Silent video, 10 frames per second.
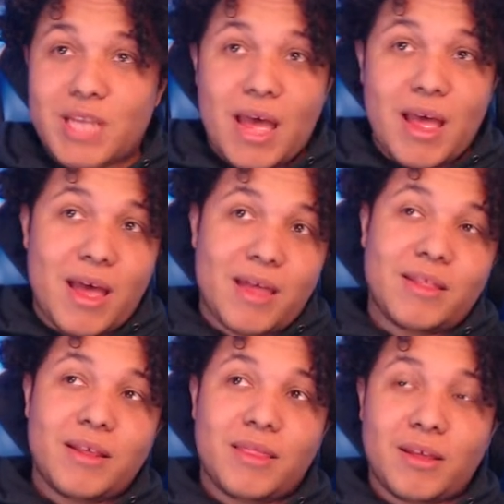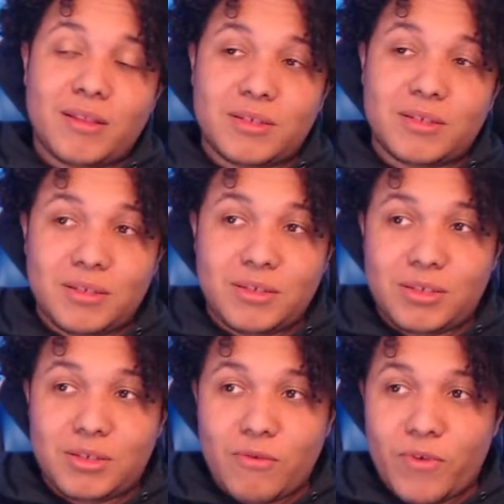I didn't think
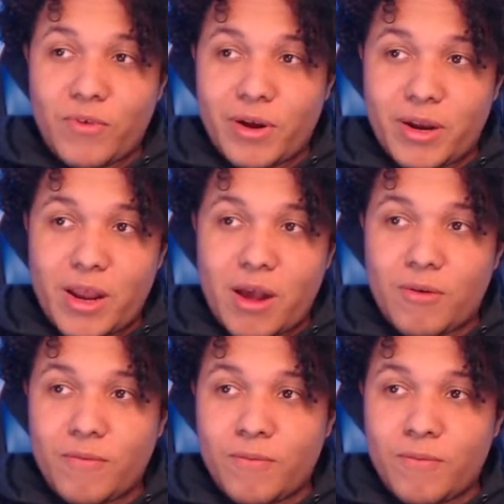she'll figure it out.